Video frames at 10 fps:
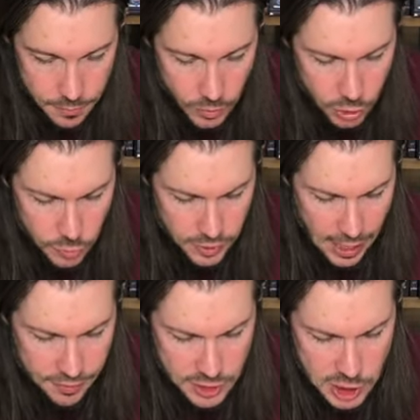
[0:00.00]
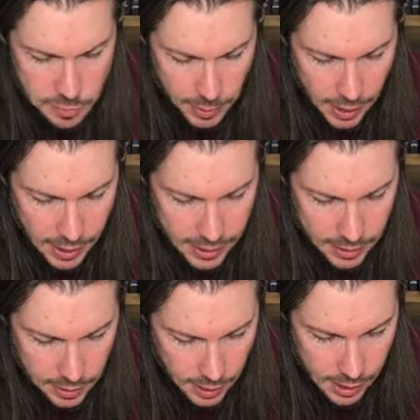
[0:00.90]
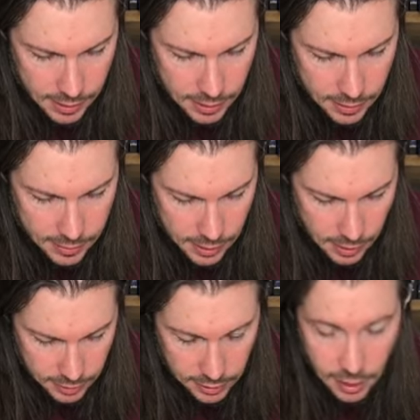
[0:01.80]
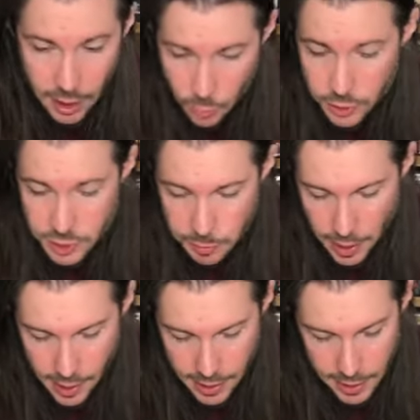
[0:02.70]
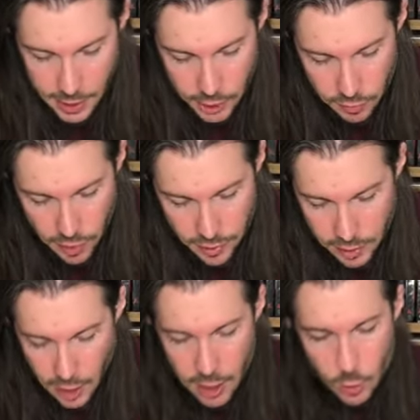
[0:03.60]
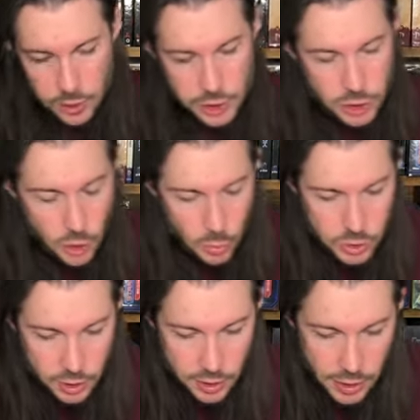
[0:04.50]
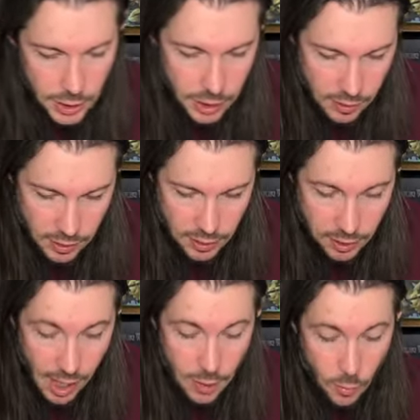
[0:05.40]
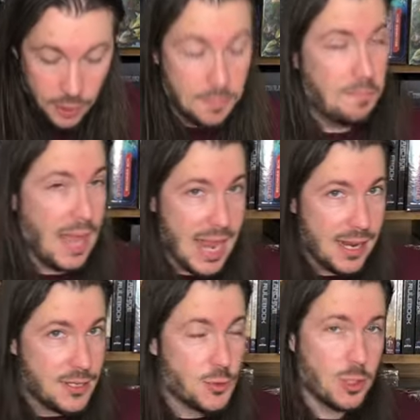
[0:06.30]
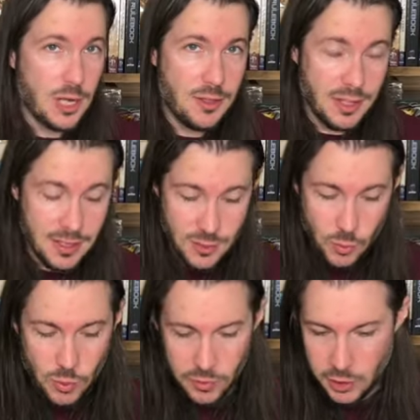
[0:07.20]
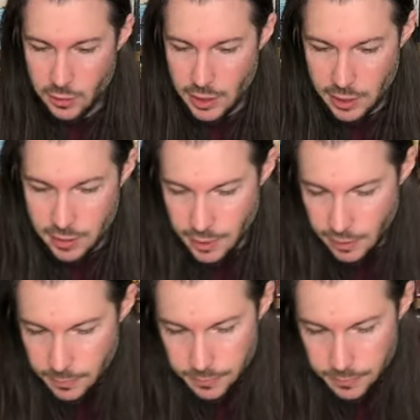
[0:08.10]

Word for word: You've got the spy clock, the uh, clockwork spy. You've got the clockwork soldier. You got the clockwork mage, which I think is a really unique thing,